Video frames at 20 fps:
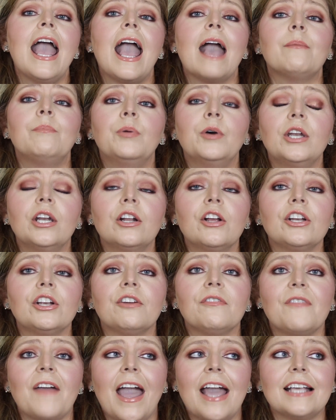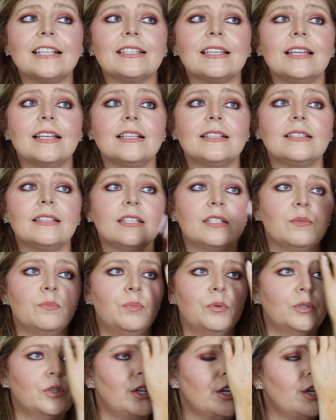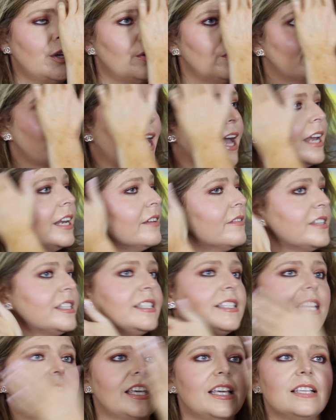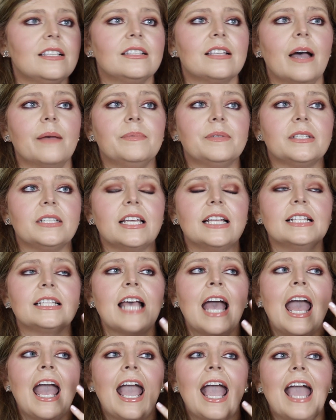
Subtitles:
and put it on your face, and it's this blue kind of sticky substance,